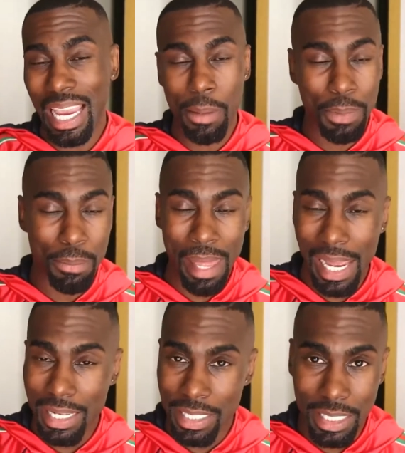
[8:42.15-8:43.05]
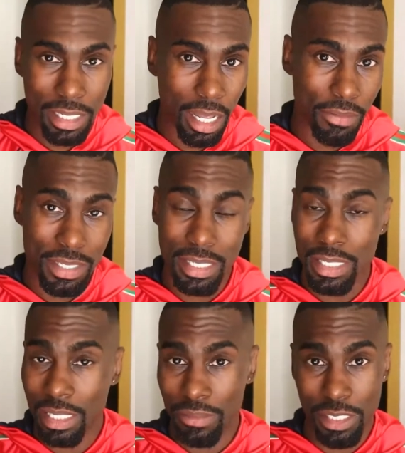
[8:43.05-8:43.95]
It can't be magazine
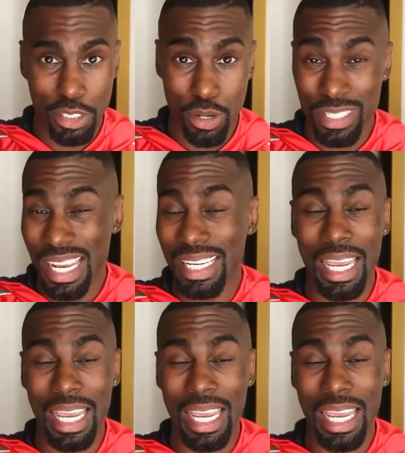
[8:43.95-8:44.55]
covers and TV shows.